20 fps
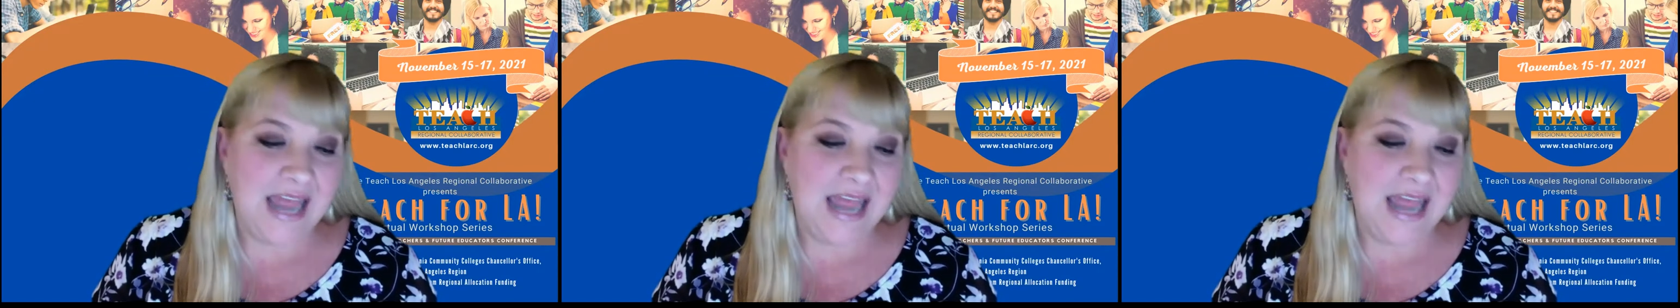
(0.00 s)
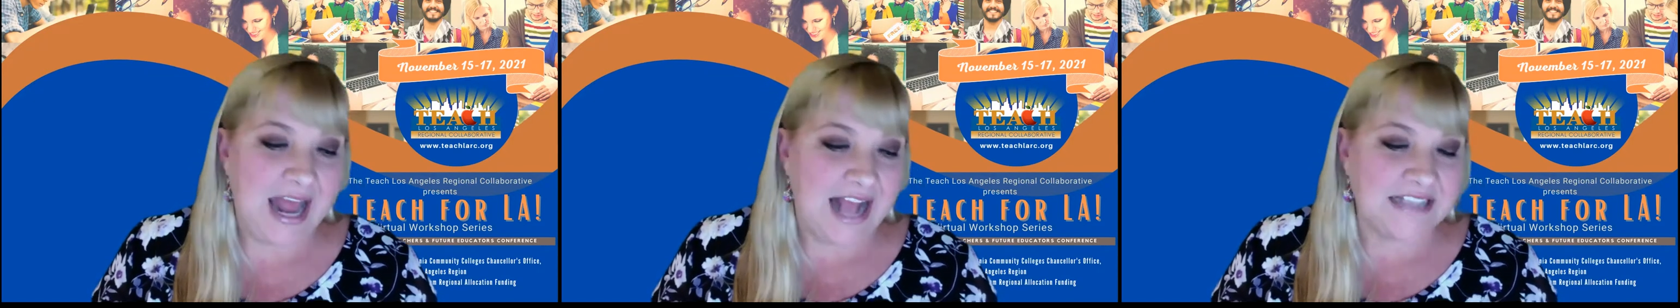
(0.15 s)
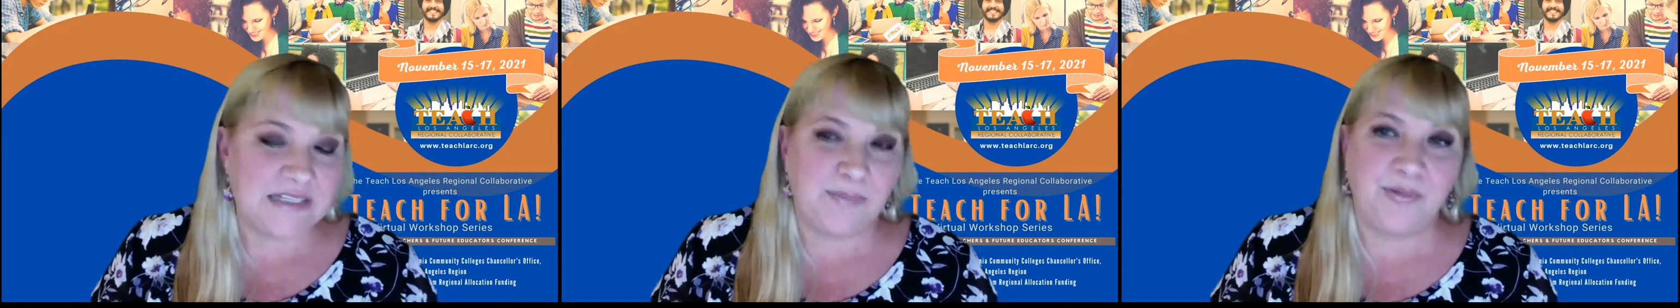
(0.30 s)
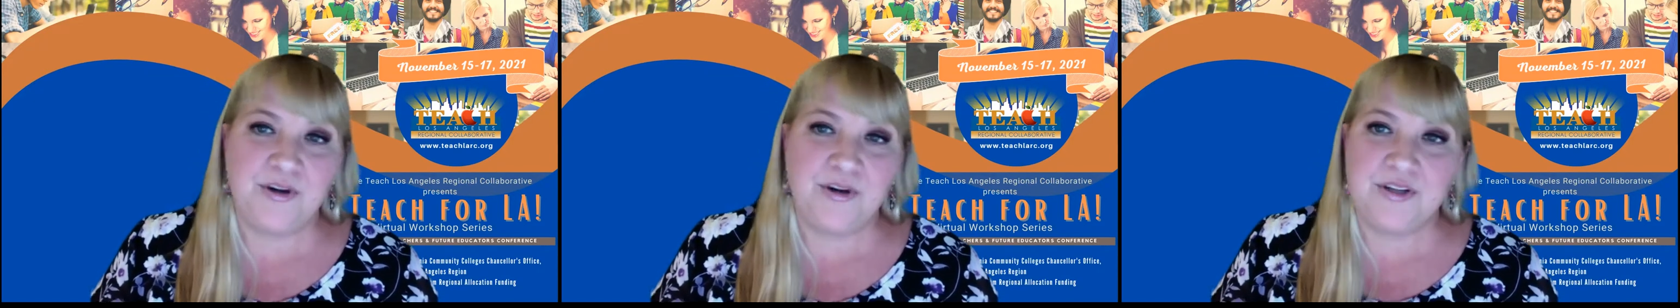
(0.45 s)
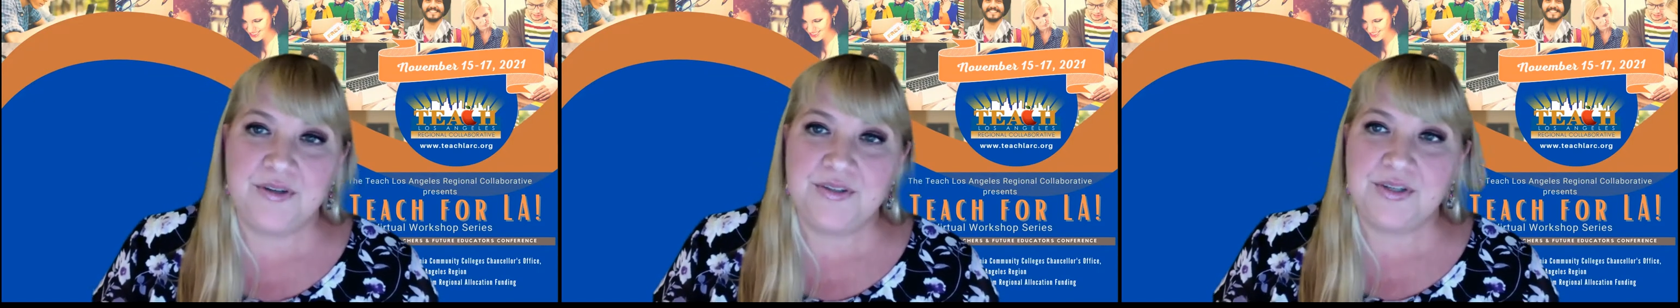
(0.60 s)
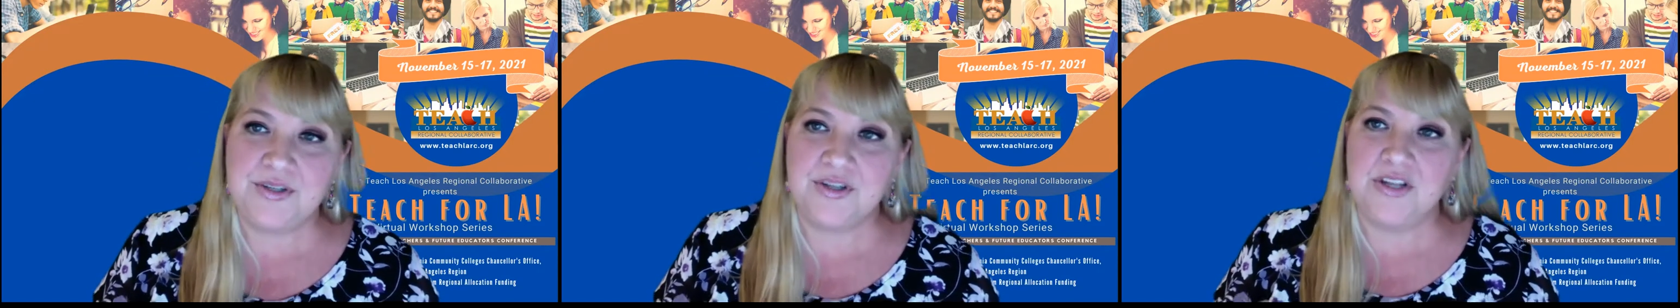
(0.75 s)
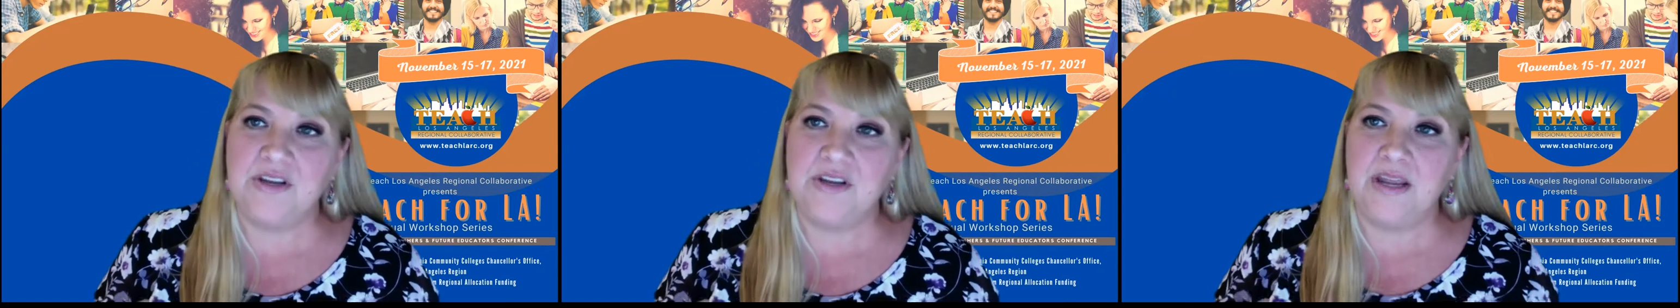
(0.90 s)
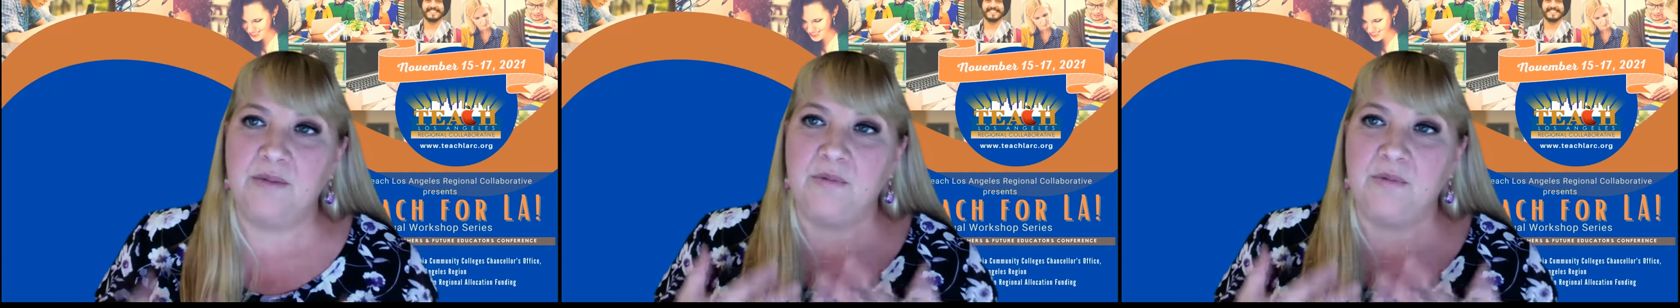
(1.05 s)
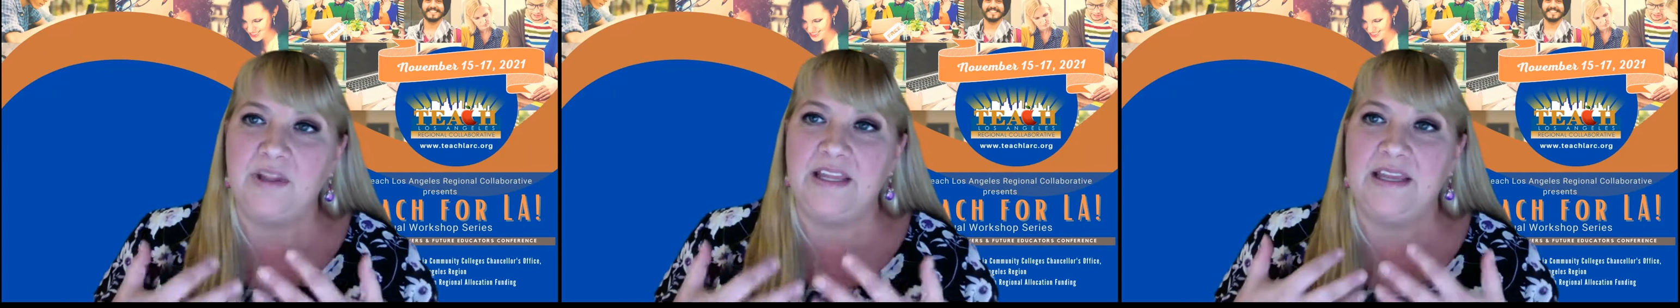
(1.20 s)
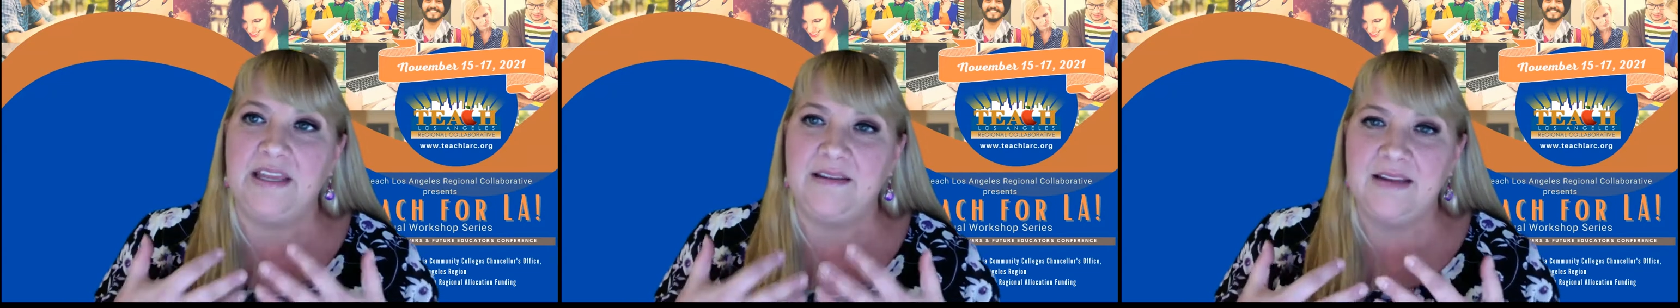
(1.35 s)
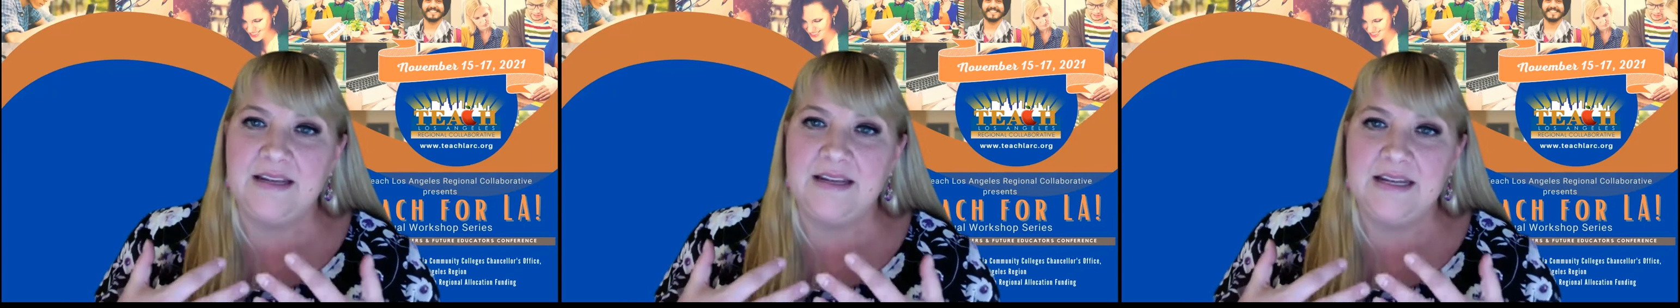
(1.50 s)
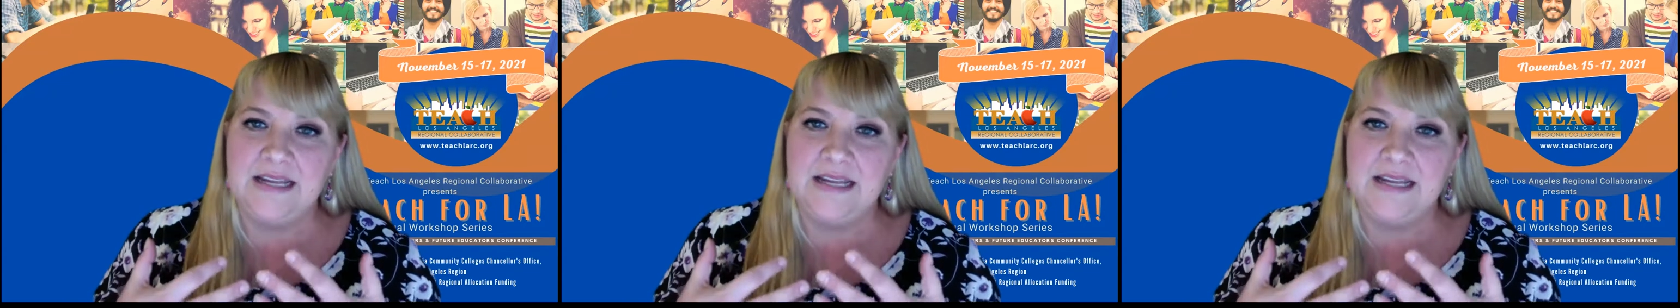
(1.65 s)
As a producer, you get really